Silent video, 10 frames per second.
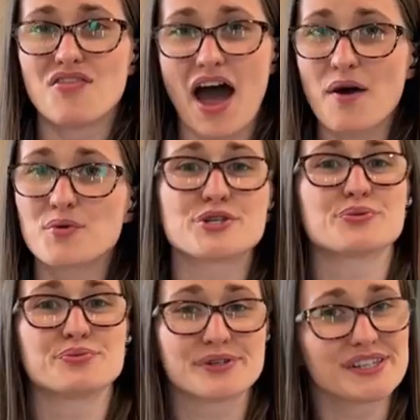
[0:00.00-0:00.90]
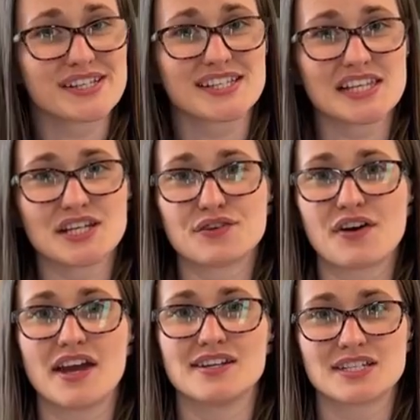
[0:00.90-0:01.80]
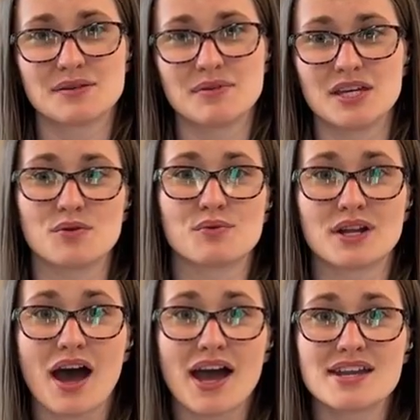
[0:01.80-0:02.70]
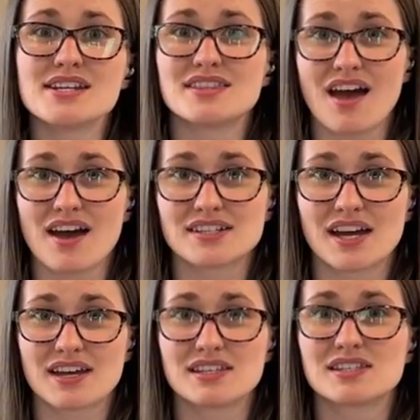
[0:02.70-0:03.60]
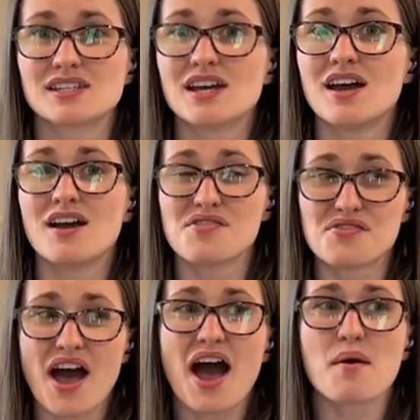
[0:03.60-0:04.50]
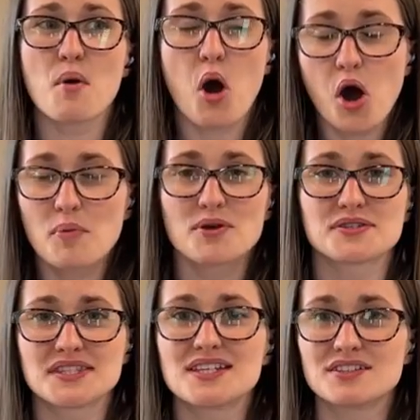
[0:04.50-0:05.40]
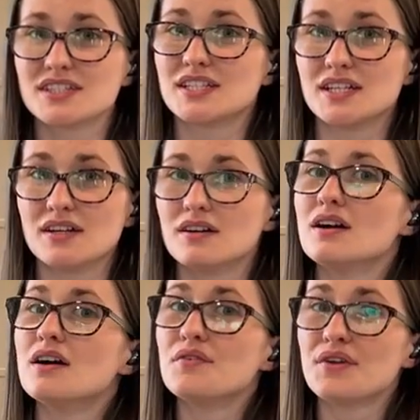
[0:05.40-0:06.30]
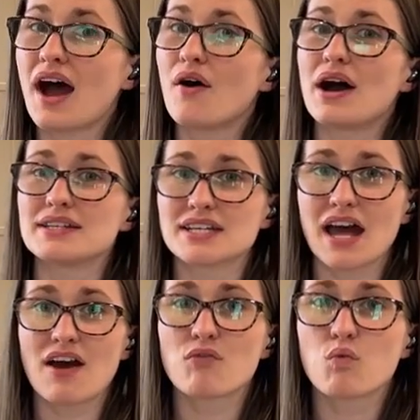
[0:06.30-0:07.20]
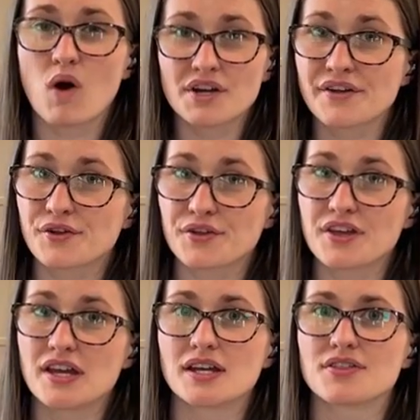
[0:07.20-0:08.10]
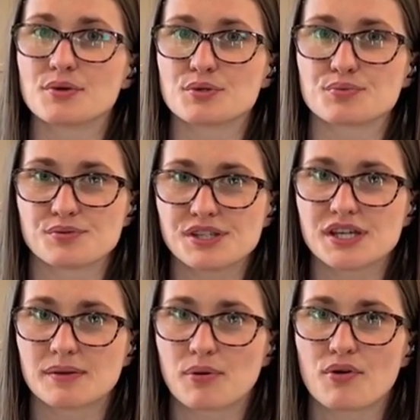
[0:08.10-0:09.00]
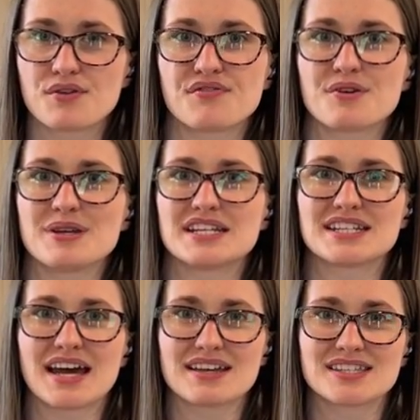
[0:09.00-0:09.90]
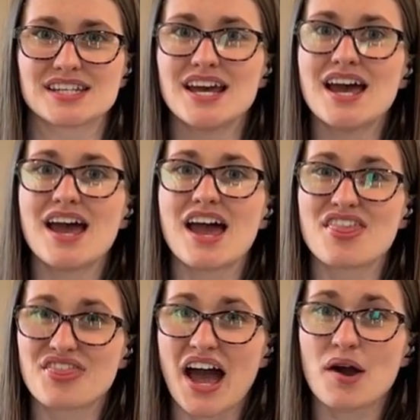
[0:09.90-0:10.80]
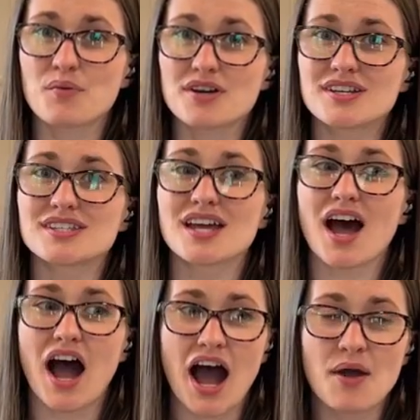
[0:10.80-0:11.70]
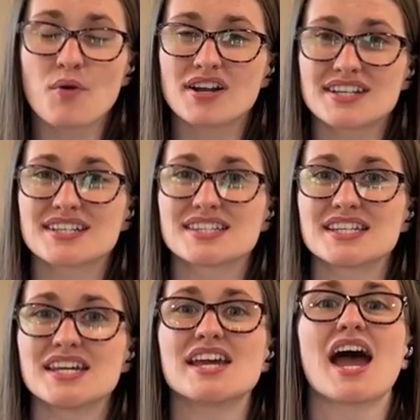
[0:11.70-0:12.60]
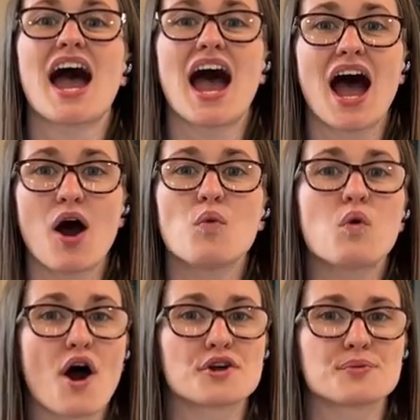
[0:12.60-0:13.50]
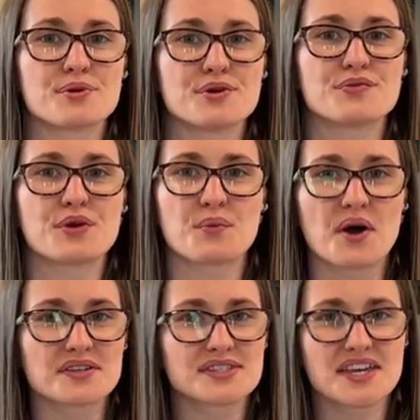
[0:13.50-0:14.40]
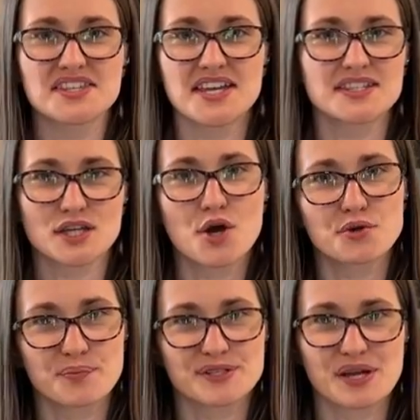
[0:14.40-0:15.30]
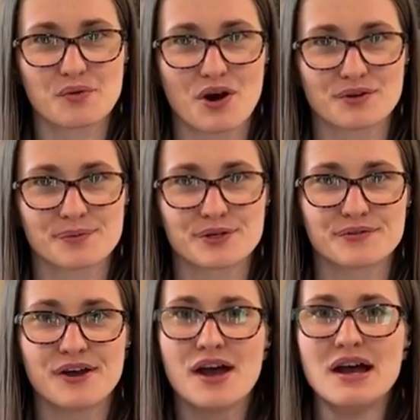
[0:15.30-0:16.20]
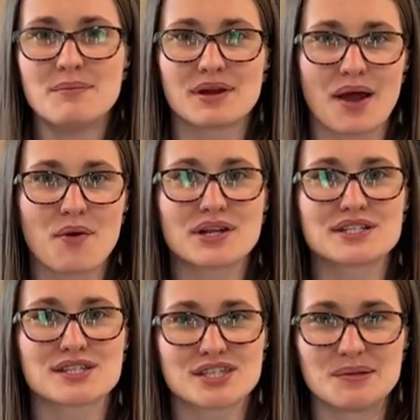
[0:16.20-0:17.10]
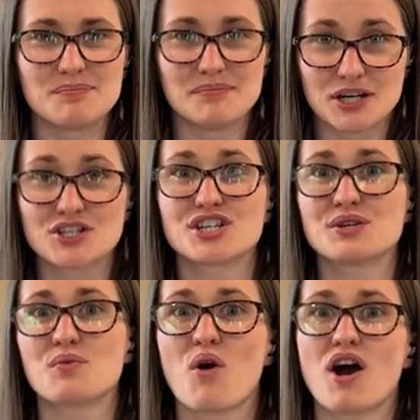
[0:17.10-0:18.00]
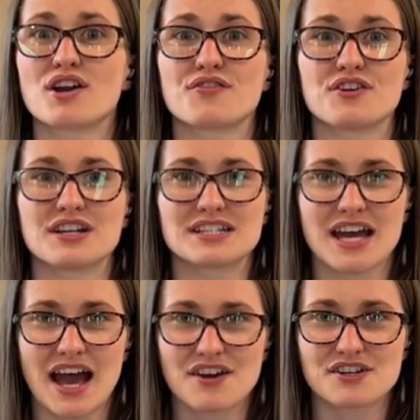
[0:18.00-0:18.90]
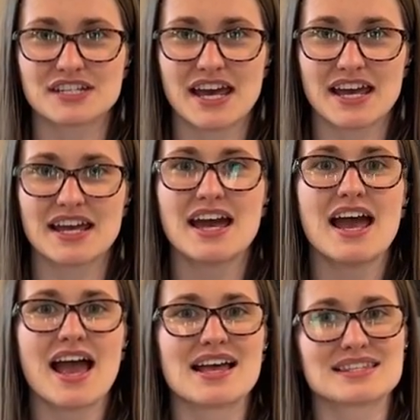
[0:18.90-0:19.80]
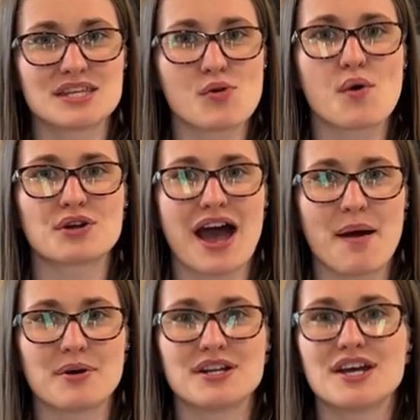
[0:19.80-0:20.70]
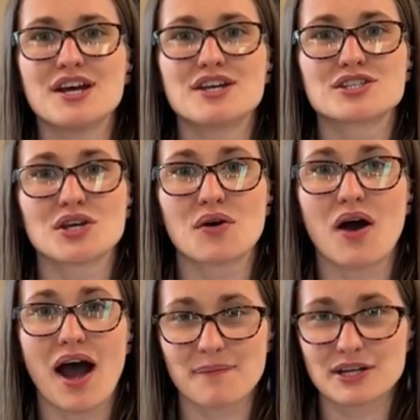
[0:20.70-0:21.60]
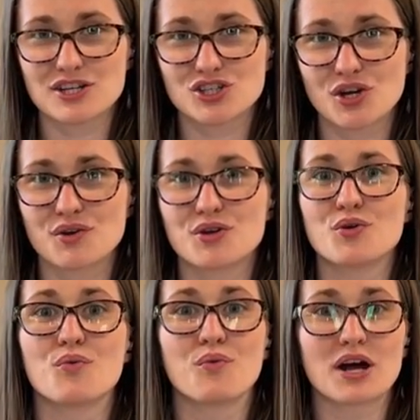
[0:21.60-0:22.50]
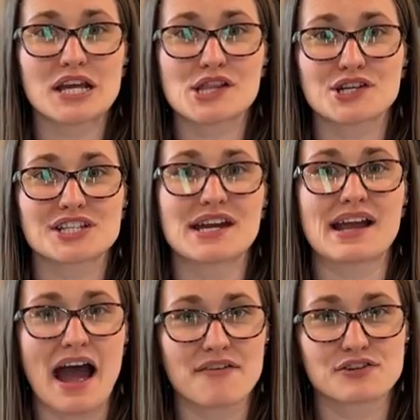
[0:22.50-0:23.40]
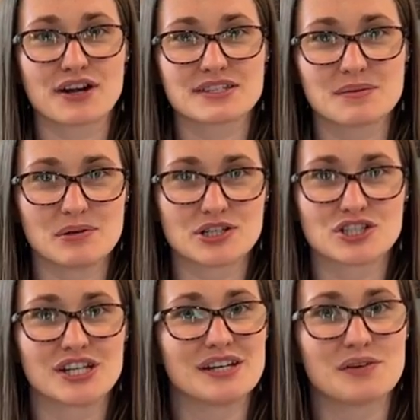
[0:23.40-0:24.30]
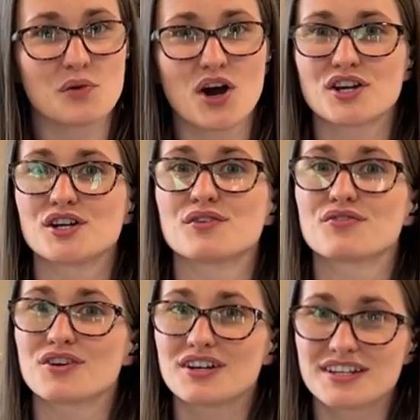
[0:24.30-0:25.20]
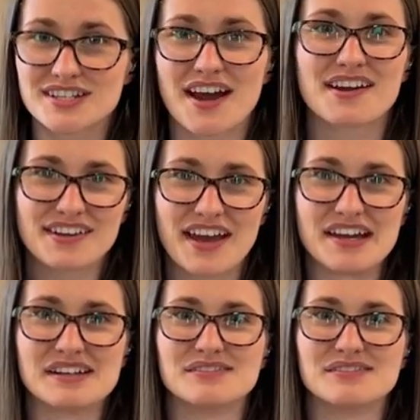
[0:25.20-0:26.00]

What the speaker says: That was really solidifying to me when I did that test. That almost sealed the deal. Now, I did have one other thing that was really important for me to test, and that was I wanted to see how waterproof it was. They say it's 100% waterproof, but I wanted to submerge it in water for an entire day and see what would happen. So I'm gonna show you what it looked like after I submerged it in water for an entire day.